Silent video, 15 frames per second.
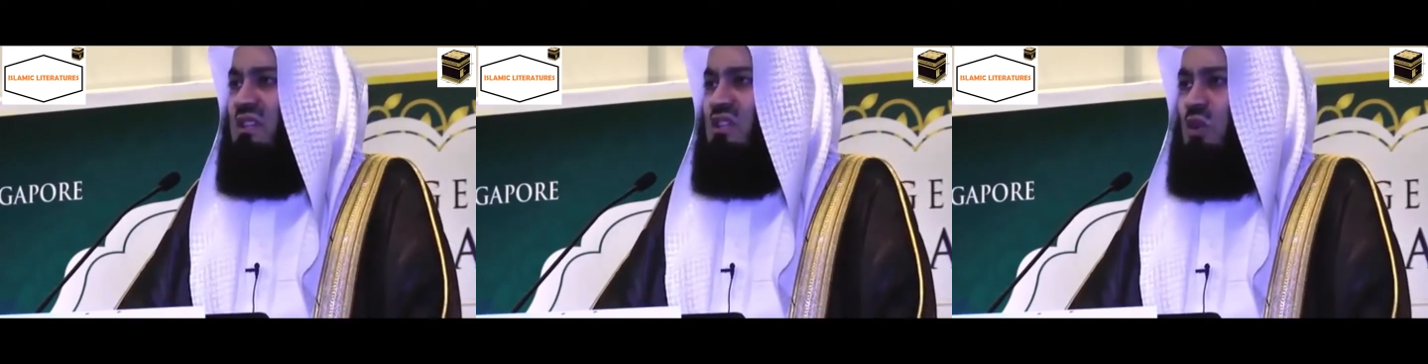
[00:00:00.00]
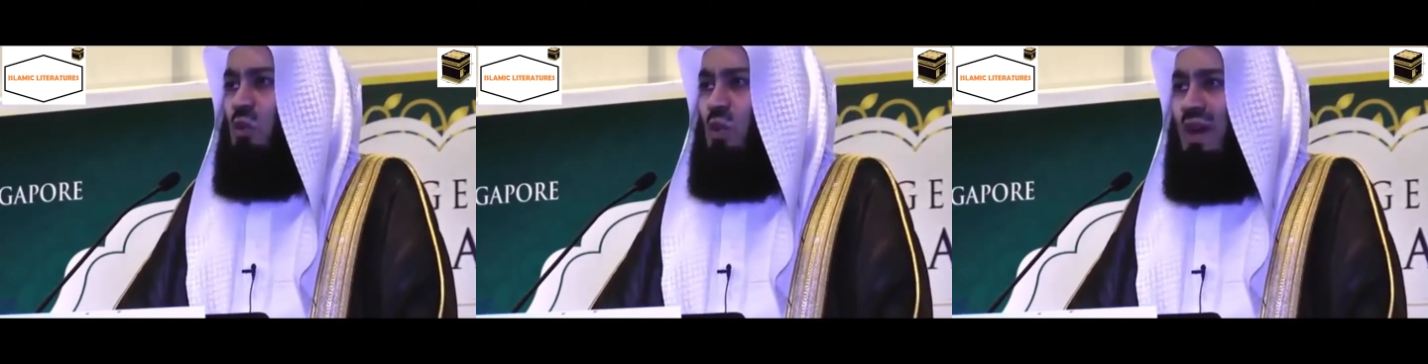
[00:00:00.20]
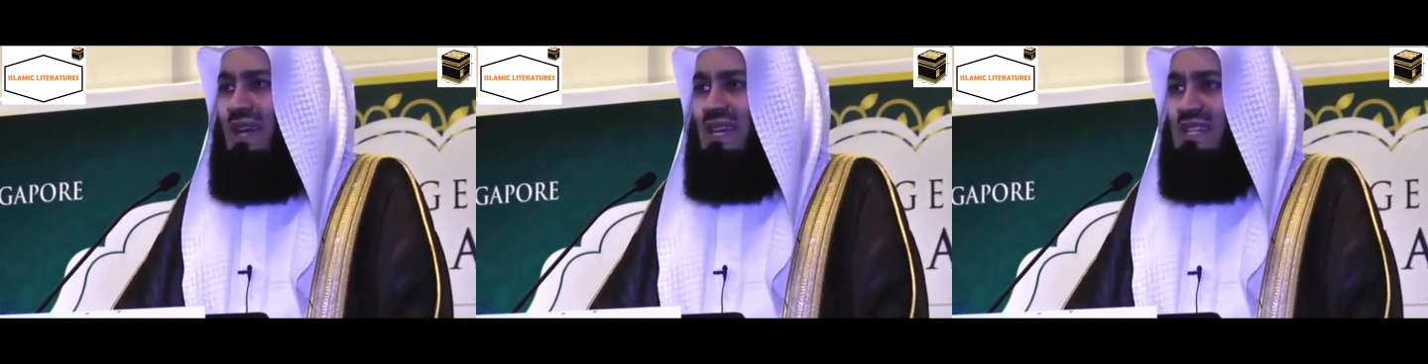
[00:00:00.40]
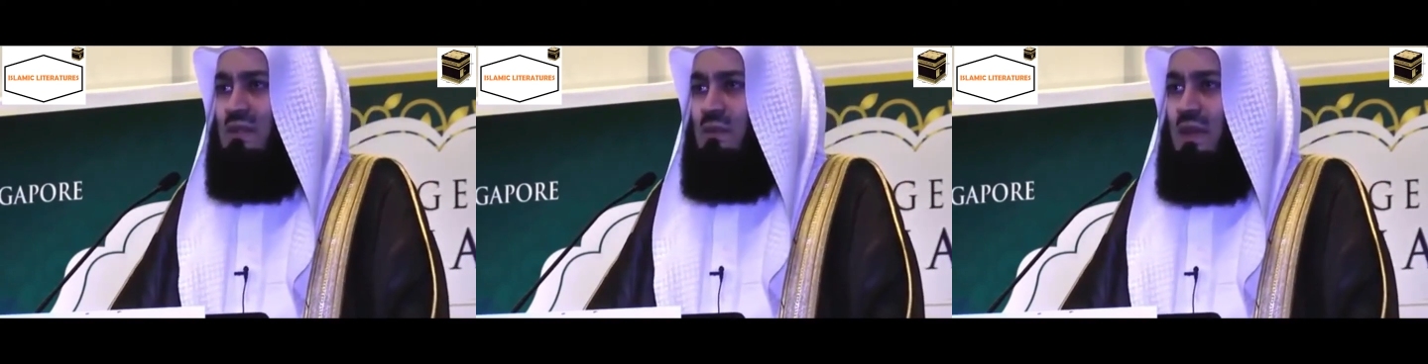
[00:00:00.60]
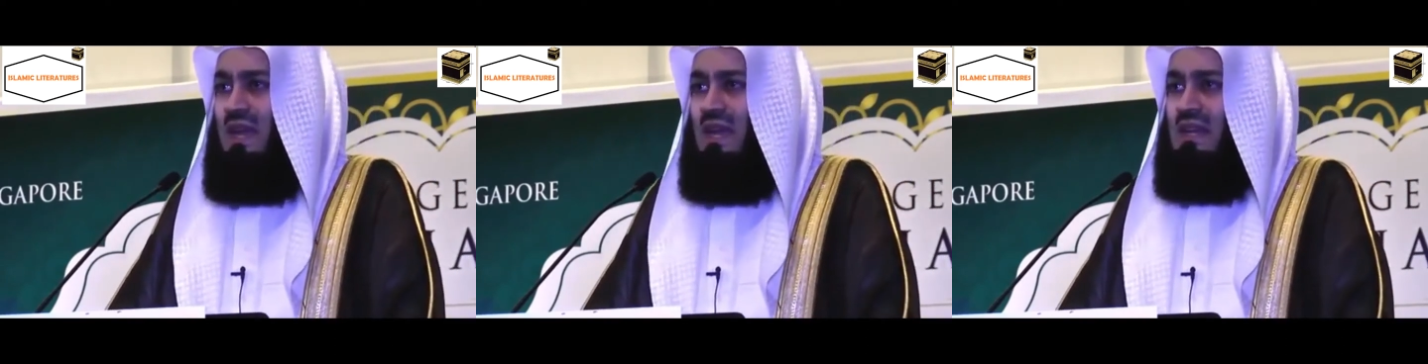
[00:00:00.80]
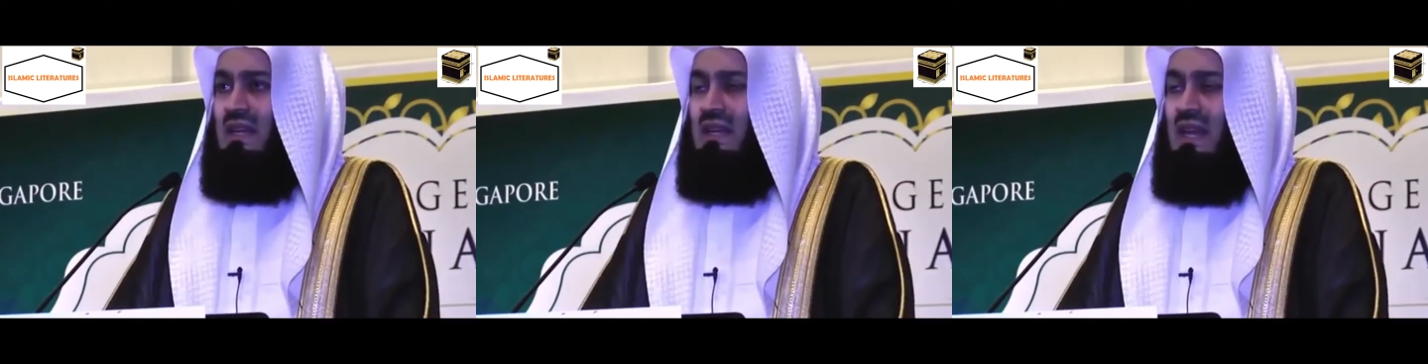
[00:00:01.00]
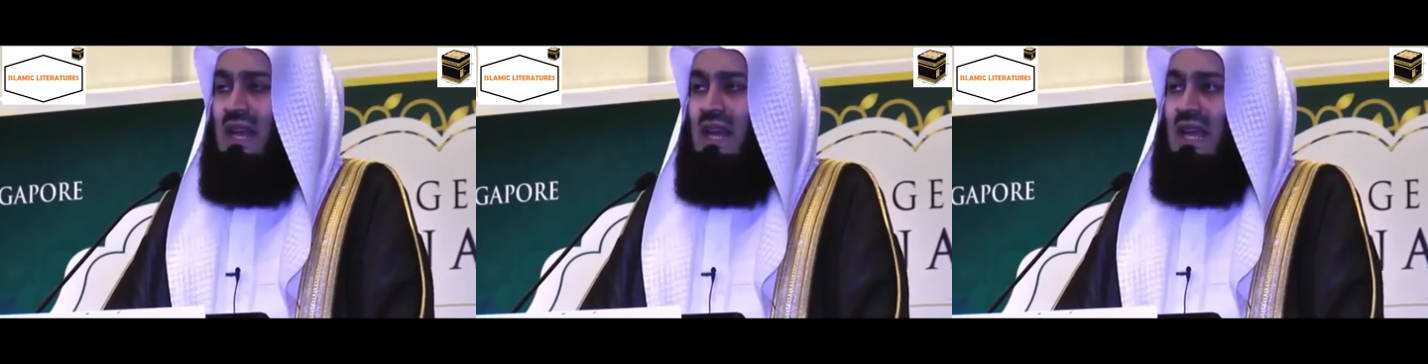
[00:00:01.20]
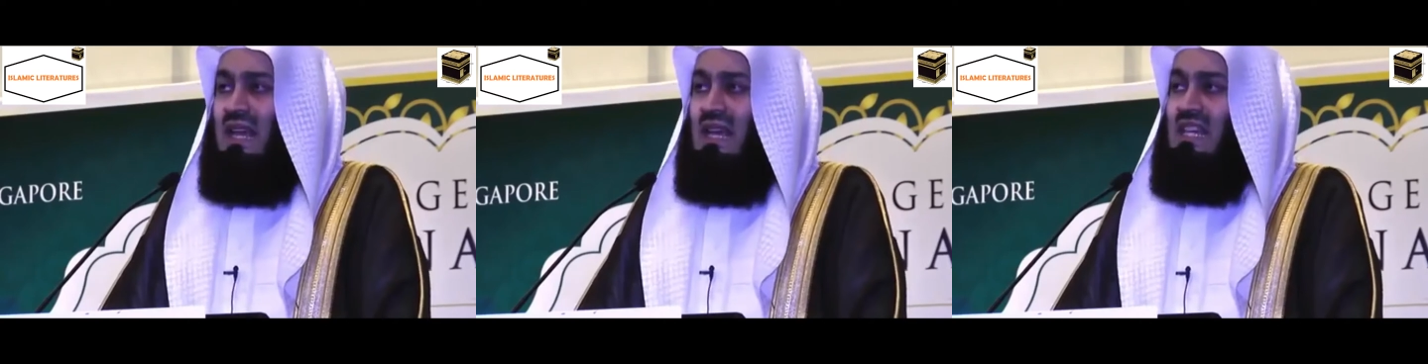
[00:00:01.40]
such a wise man.
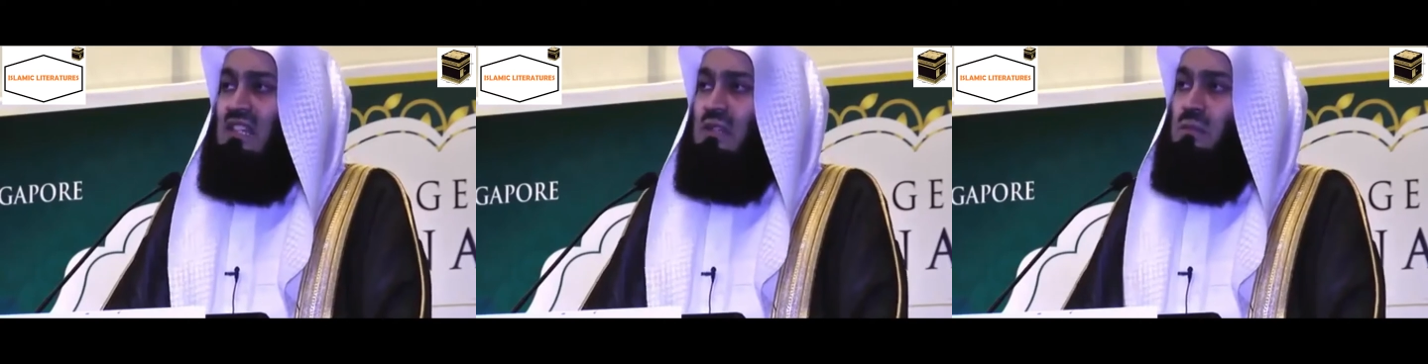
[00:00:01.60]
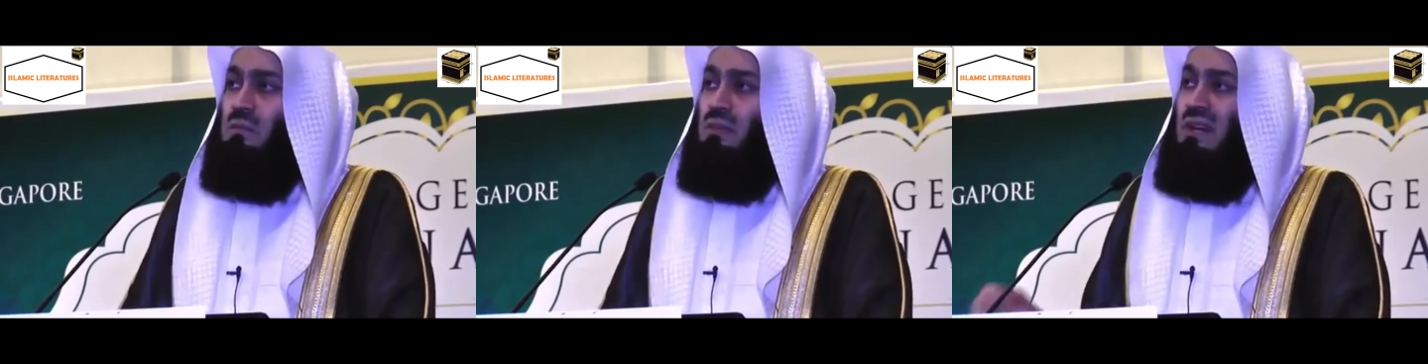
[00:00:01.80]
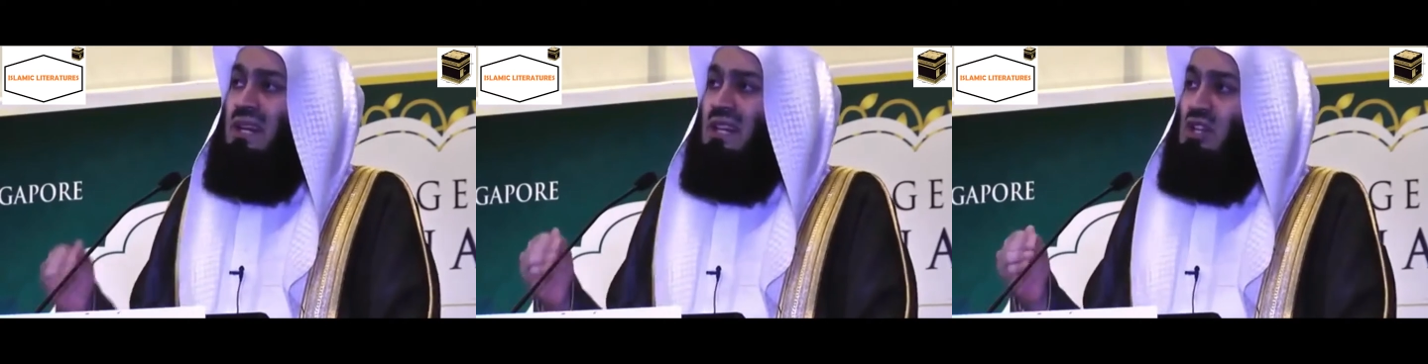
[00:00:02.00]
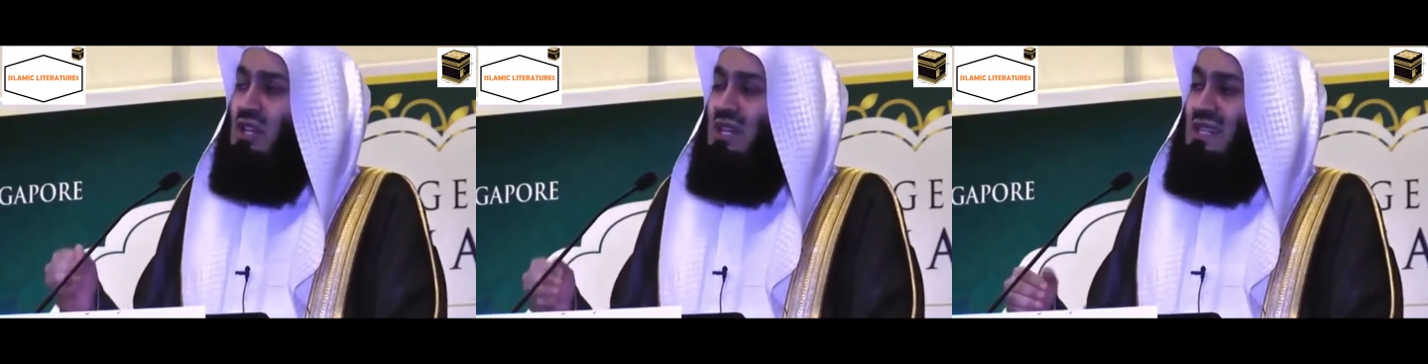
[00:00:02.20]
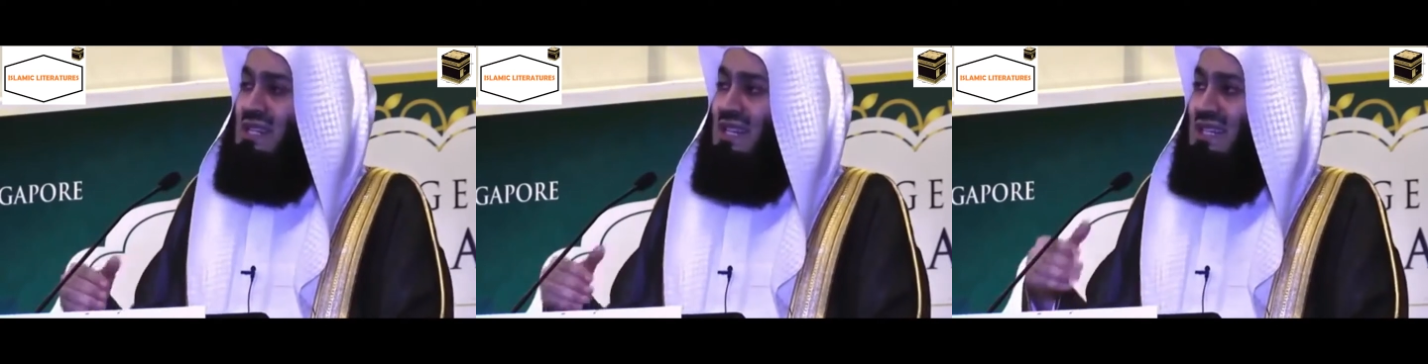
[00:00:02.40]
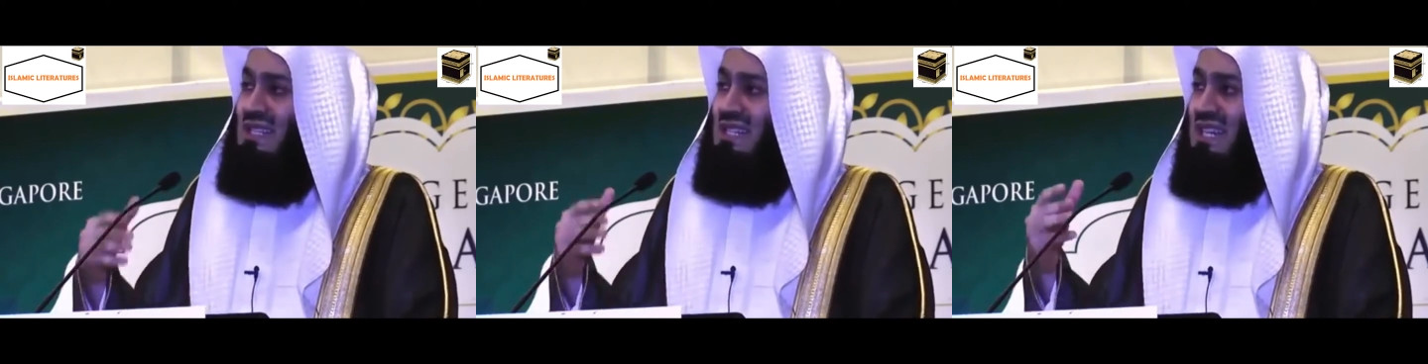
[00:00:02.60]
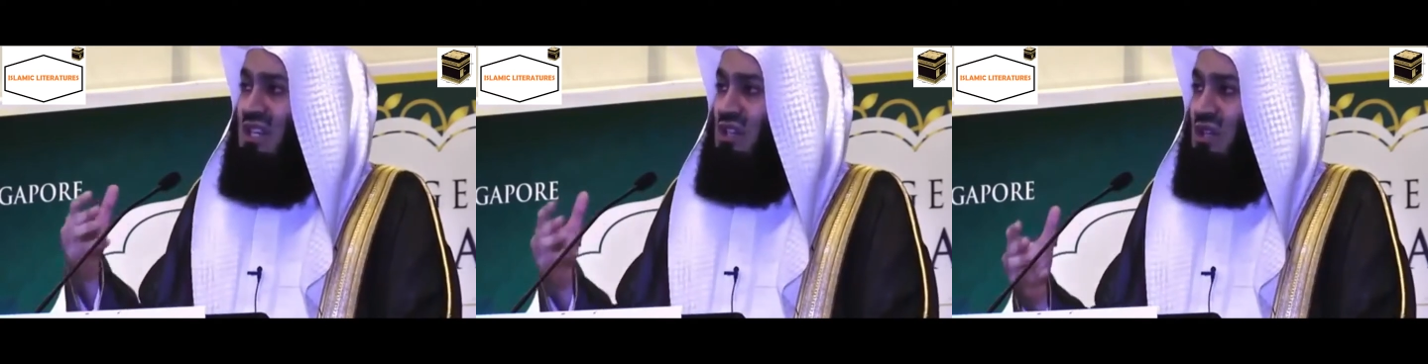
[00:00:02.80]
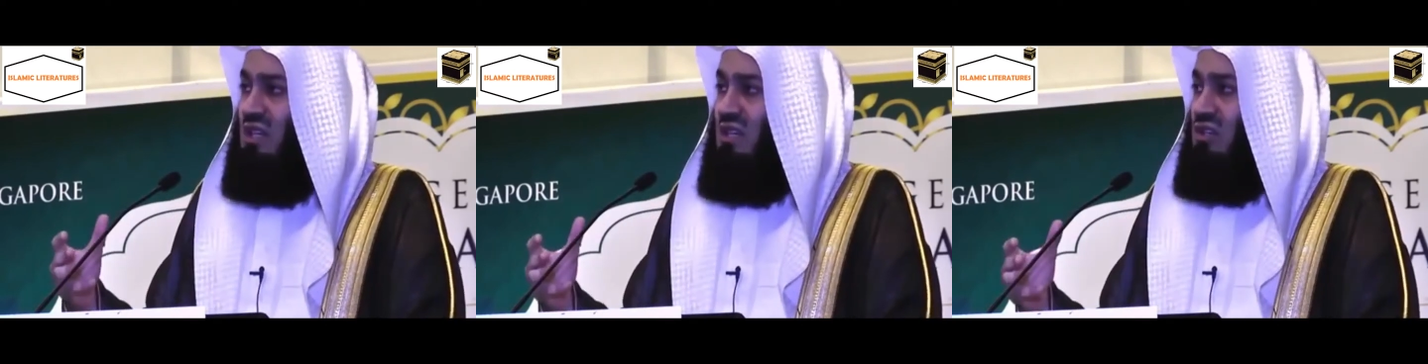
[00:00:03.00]
His preachings and
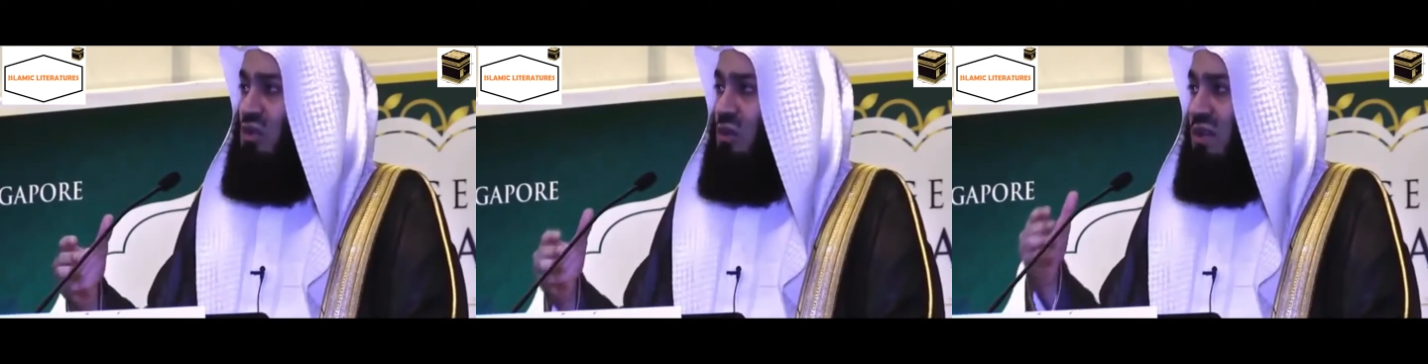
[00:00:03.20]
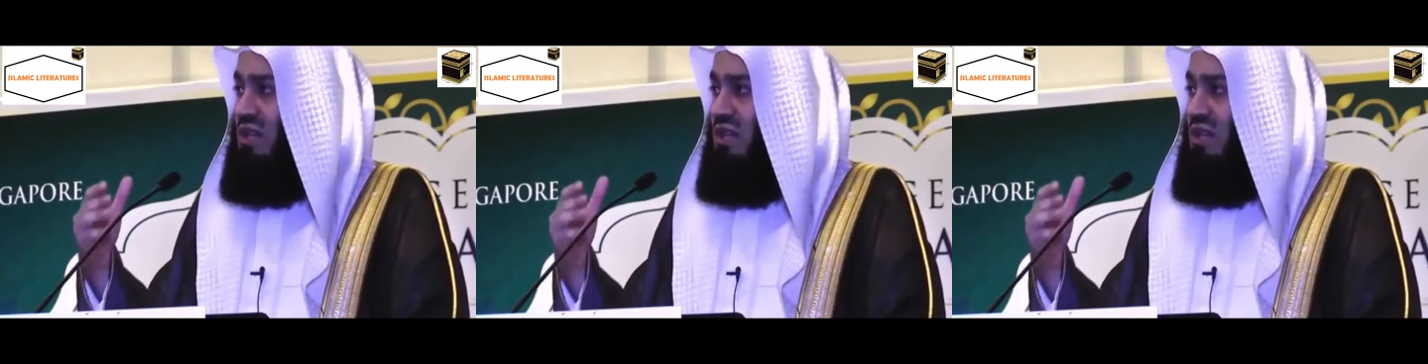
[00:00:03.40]
teachings to